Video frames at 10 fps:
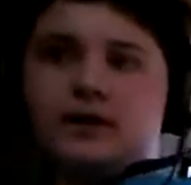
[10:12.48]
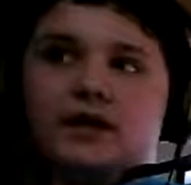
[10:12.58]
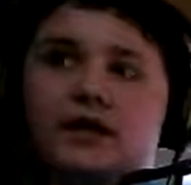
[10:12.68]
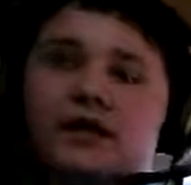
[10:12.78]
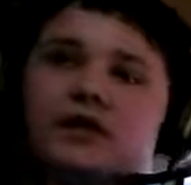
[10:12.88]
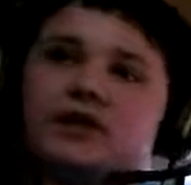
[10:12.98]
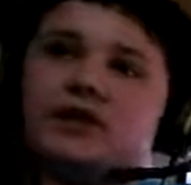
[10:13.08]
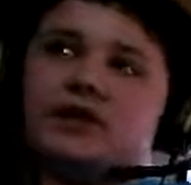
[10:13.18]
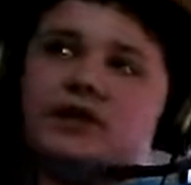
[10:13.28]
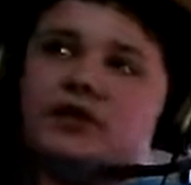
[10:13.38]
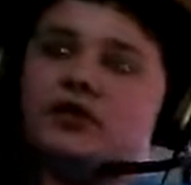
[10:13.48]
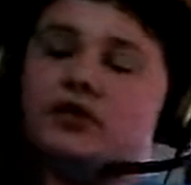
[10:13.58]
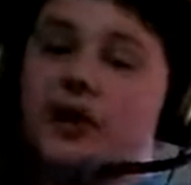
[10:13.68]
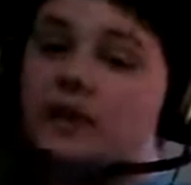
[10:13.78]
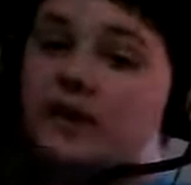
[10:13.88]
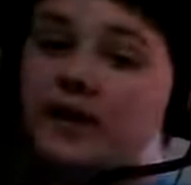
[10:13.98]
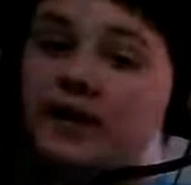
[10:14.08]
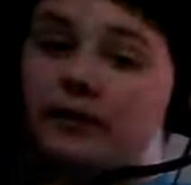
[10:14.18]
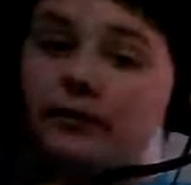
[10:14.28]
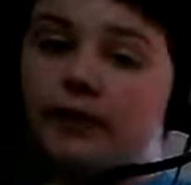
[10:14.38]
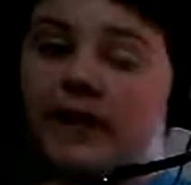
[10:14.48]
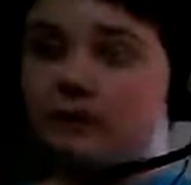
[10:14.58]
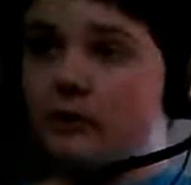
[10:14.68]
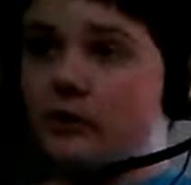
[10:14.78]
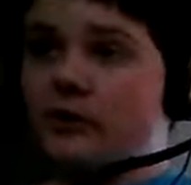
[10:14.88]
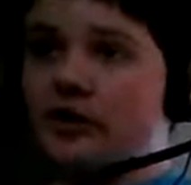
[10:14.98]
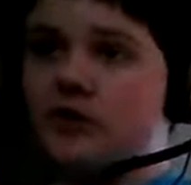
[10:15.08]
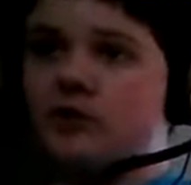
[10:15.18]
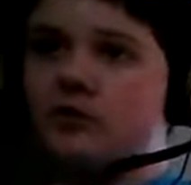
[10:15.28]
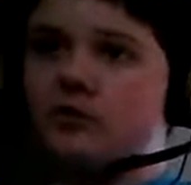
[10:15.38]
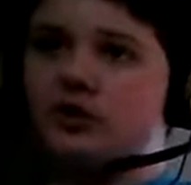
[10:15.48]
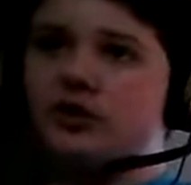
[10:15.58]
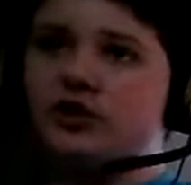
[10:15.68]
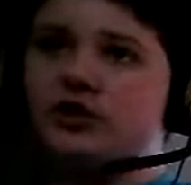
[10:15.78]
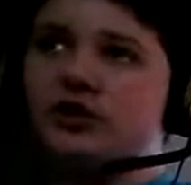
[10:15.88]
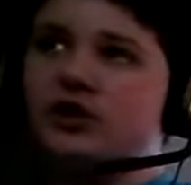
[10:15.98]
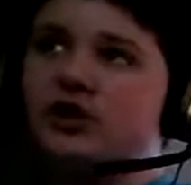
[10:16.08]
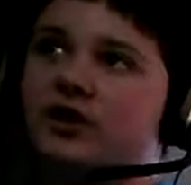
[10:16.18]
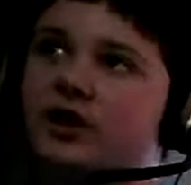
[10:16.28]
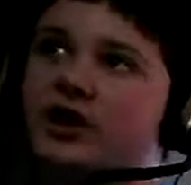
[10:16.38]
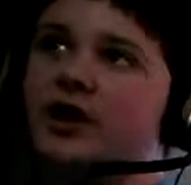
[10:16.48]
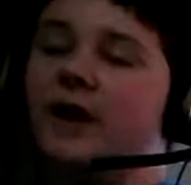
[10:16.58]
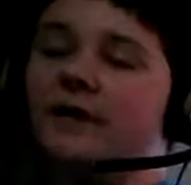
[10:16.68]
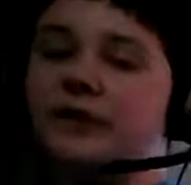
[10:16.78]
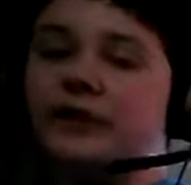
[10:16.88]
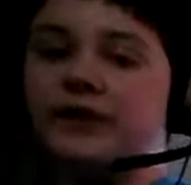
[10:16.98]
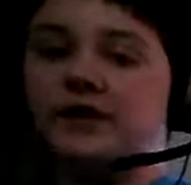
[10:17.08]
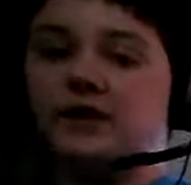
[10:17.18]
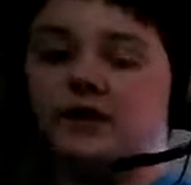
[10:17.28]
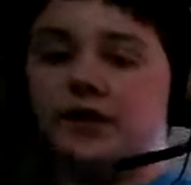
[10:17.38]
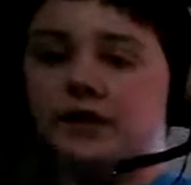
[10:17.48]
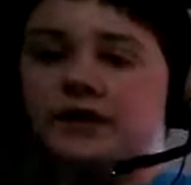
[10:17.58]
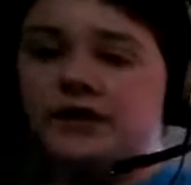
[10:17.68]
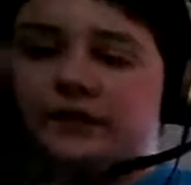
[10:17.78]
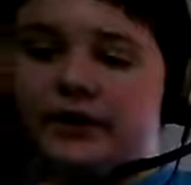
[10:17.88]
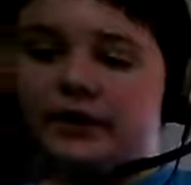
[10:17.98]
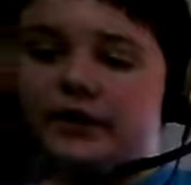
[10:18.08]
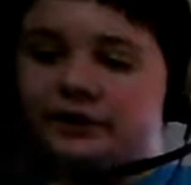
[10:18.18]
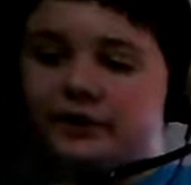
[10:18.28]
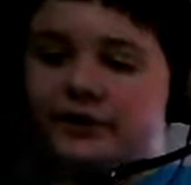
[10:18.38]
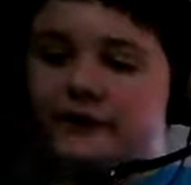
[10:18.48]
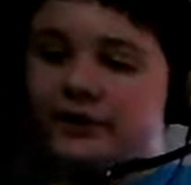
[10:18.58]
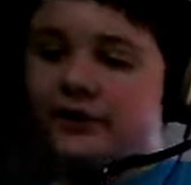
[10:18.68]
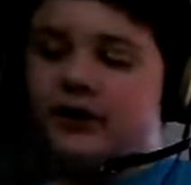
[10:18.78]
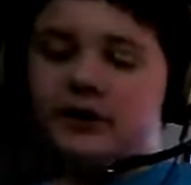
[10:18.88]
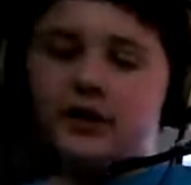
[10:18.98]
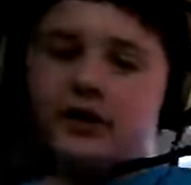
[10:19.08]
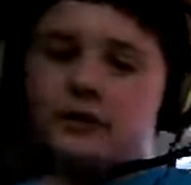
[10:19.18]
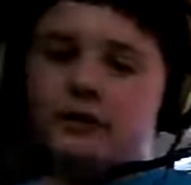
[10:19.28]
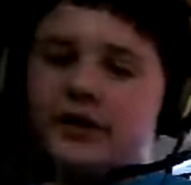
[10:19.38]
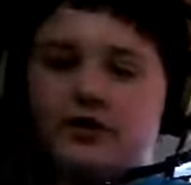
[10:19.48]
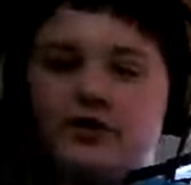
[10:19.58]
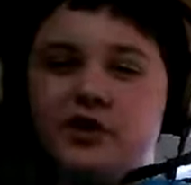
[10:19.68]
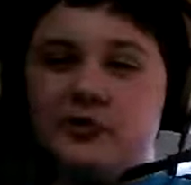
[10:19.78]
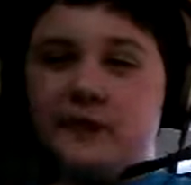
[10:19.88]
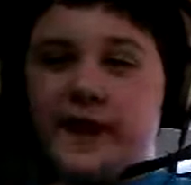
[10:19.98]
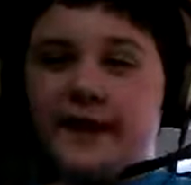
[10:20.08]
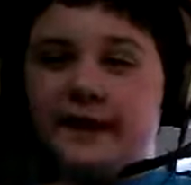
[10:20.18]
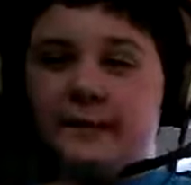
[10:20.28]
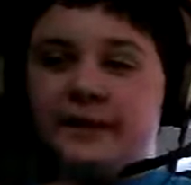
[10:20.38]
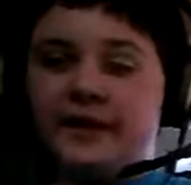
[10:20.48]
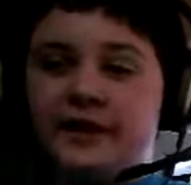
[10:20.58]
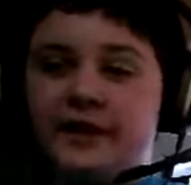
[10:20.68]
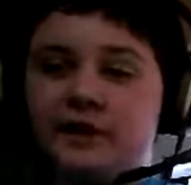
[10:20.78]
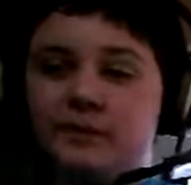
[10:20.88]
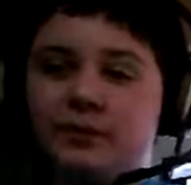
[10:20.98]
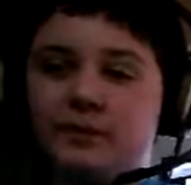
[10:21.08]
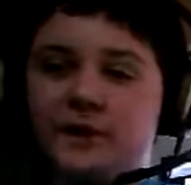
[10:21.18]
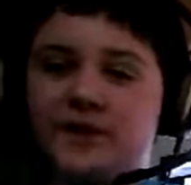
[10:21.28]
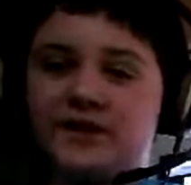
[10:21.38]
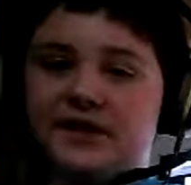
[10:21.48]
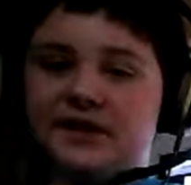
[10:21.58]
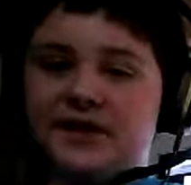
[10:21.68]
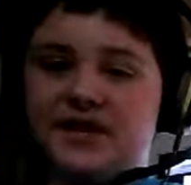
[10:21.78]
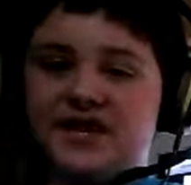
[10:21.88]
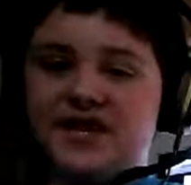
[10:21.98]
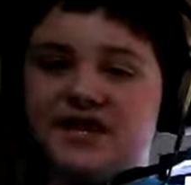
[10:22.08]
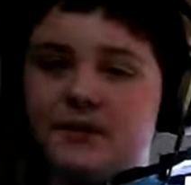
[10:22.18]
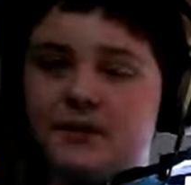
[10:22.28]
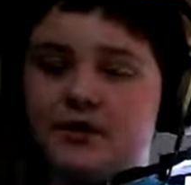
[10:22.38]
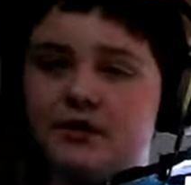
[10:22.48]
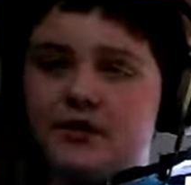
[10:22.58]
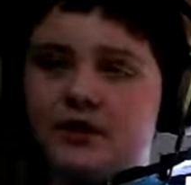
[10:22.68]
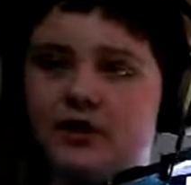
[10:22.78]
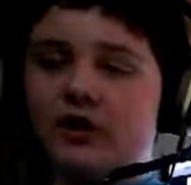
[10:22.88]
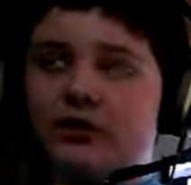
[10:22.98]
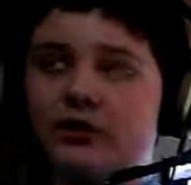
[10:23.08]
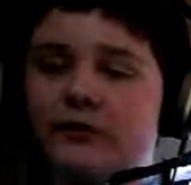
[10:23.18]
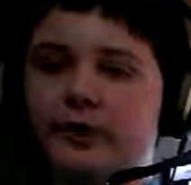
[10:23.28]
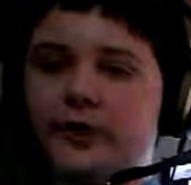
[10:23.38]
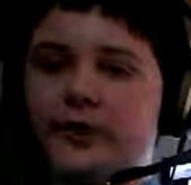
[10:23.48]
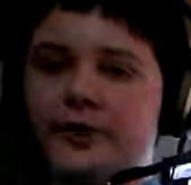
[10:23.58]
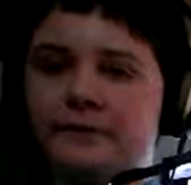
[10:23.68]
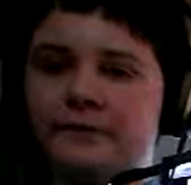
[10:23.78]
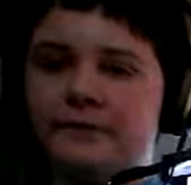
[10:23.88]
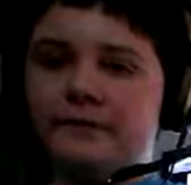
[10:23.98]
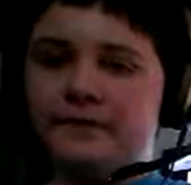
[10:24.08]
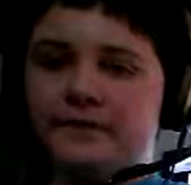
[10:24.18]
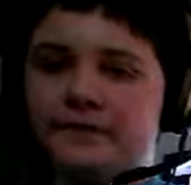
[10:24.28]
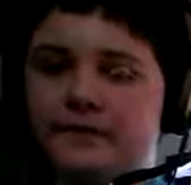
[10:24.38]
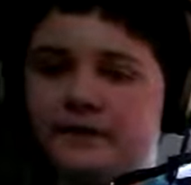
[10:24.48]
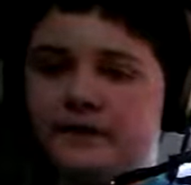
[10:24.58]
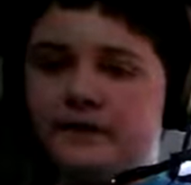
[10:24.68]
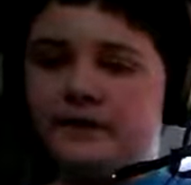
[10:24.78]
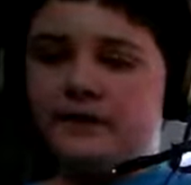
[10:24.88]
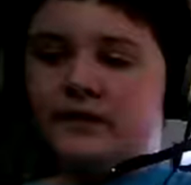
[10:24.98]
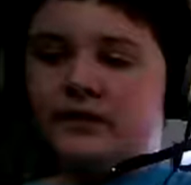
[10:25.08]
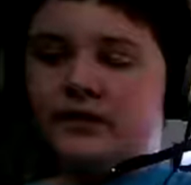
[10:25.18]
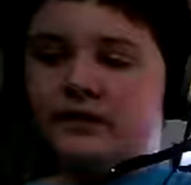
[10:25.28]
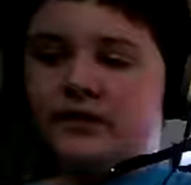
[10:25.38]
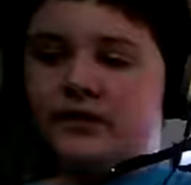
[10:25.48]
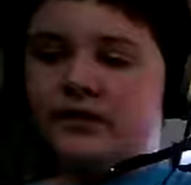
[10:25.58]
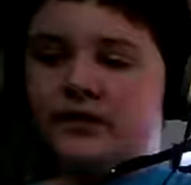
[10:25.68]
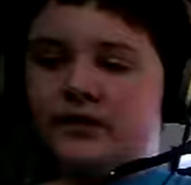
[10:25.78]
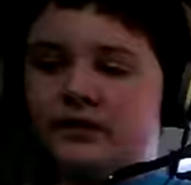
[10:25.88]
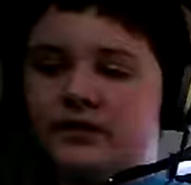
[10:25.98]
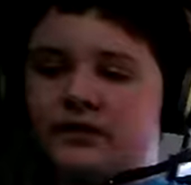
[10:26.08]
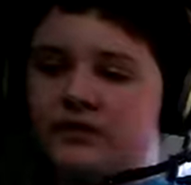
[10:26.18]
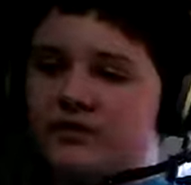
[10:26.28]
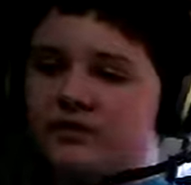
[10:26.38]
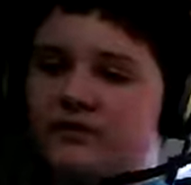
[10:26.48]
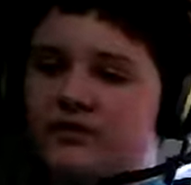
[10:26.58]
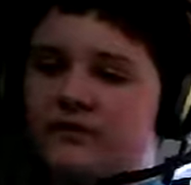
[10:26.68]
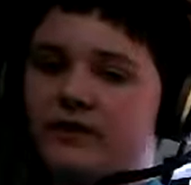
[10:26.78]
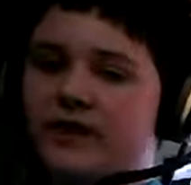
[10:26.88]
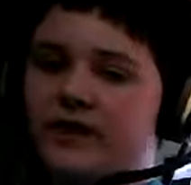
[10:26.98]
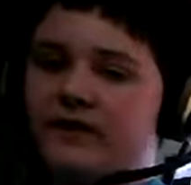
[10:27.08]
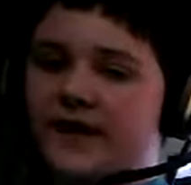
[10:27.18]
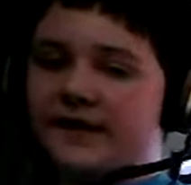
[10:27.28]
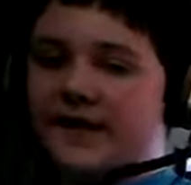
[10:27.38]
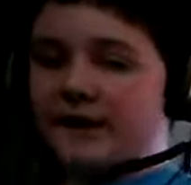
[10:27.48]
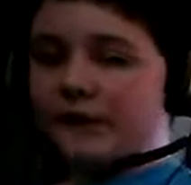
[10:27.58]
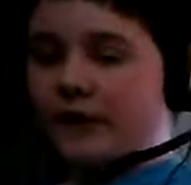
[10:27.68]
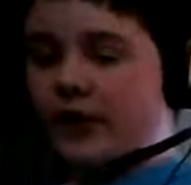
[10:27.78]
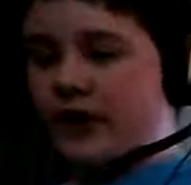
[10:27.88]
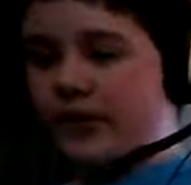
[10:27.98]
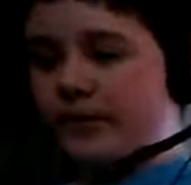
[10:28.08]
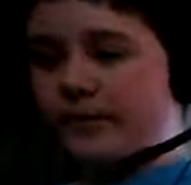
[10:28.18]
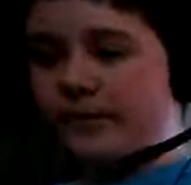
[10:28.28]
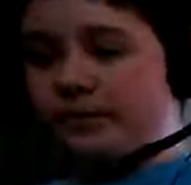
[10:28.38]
And so you have to beat it as Mario, which I feel like that's alright. The adventure's pretty fun. But then you go back and play it on what's basically easy mode all over again, which is just really not that fun.